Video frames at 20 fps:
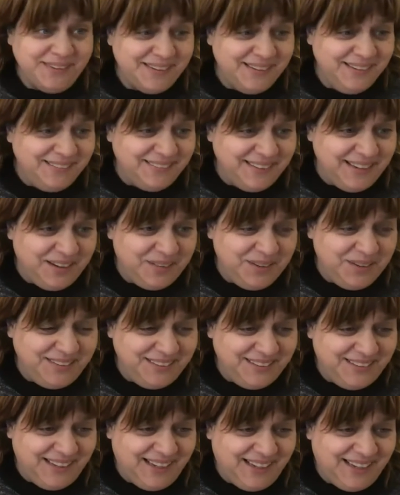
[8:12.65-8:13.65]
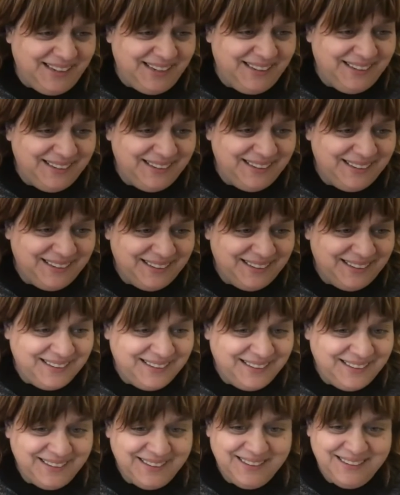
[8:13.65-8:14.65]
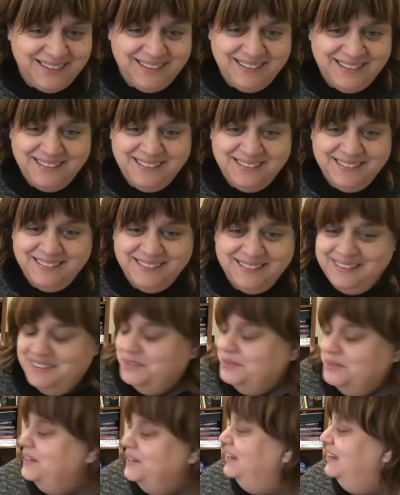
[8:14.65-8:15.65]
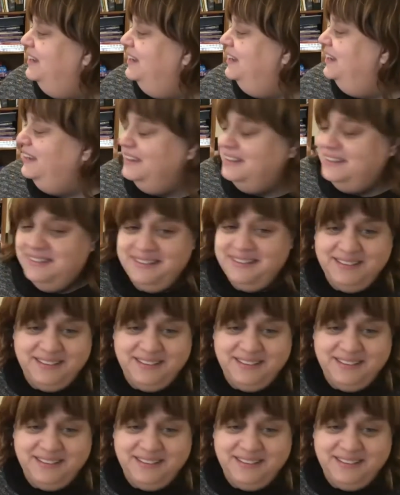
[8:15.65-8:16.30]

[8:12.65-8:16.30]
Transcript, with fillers: You see how I did that? Okay.